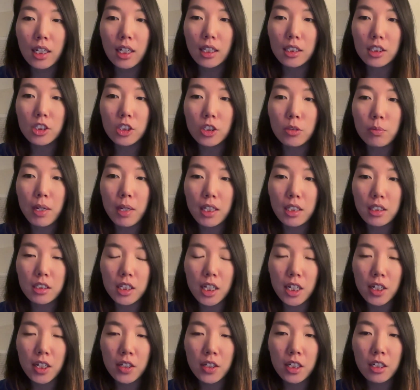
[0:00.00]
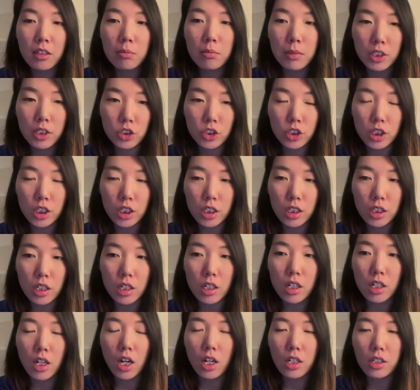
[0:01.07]
its humanitarian mission
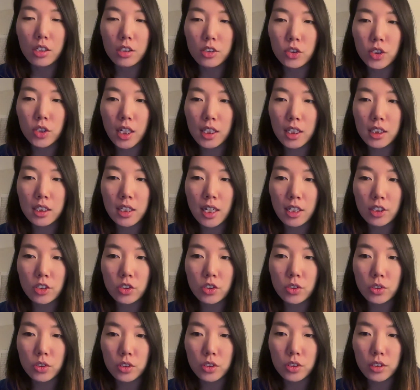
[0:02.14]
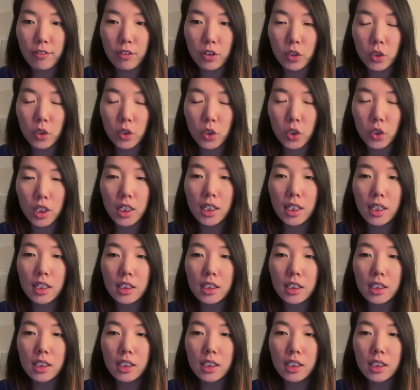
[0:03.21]
on a transnational level